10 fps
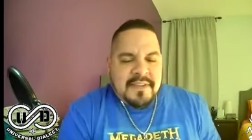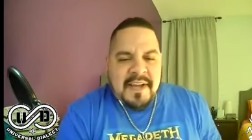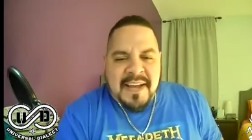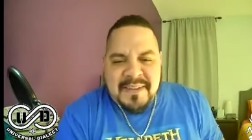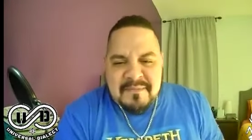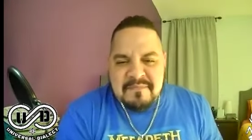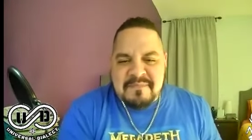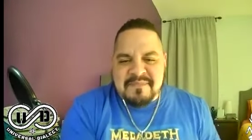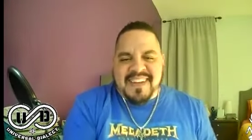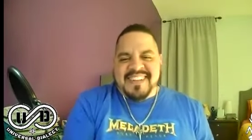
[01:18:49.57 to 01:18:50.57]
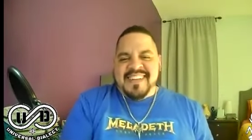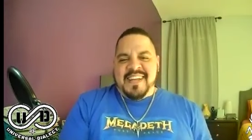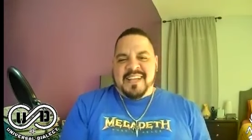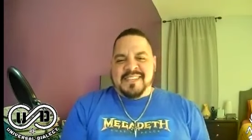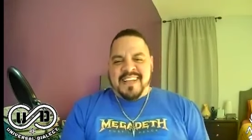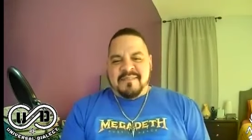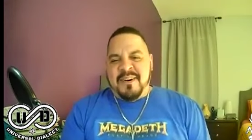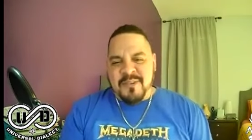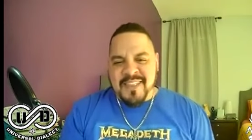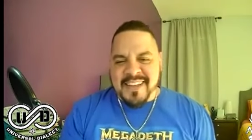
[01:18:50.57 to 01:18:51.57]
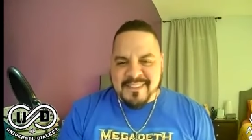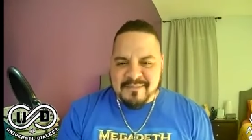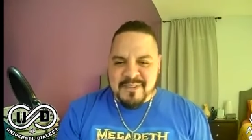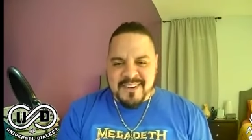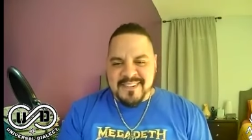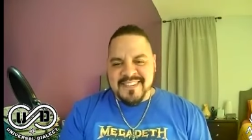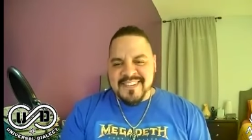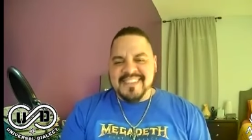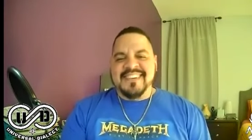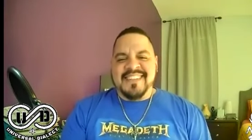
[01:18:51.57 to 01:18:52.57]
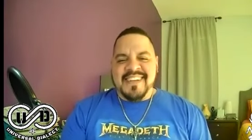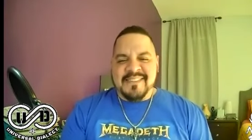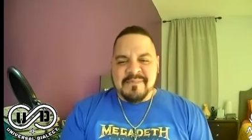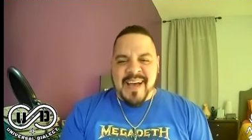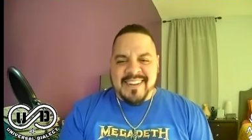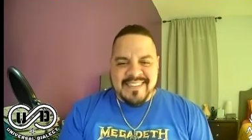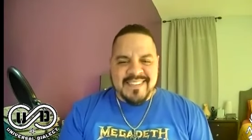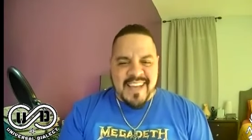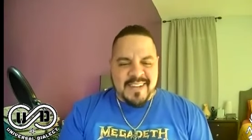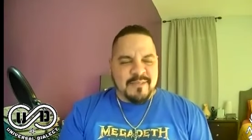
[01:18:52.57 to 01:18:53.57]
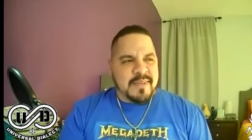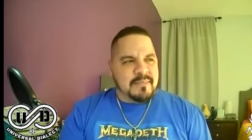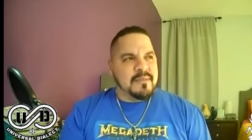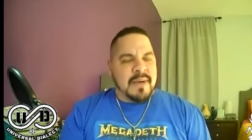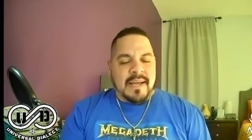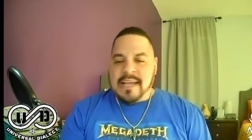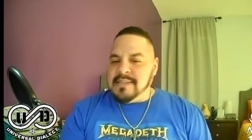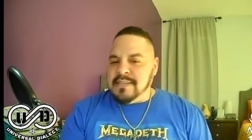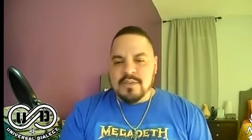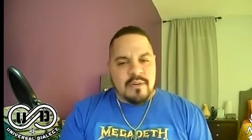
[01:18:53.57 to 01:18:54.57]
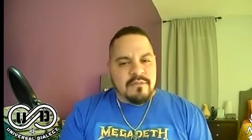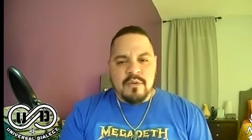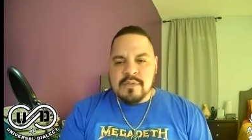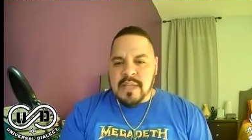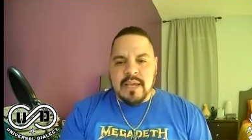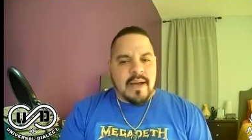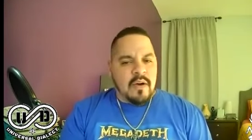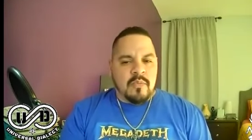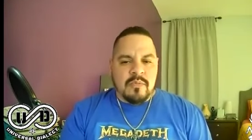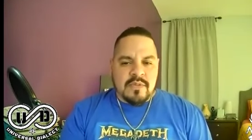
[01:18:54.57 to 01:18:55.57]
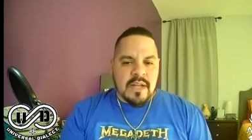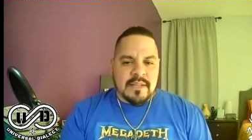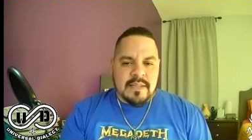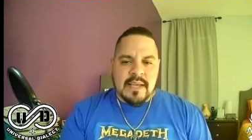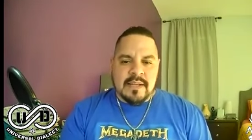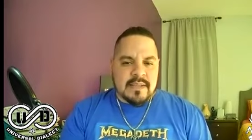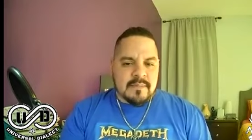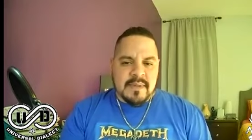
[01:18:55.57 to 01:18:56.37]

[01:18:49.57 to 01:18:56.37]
time. That's like my whole life, bro. Like battling yeah. shadow people, man. I see UFOs like almost on the daily,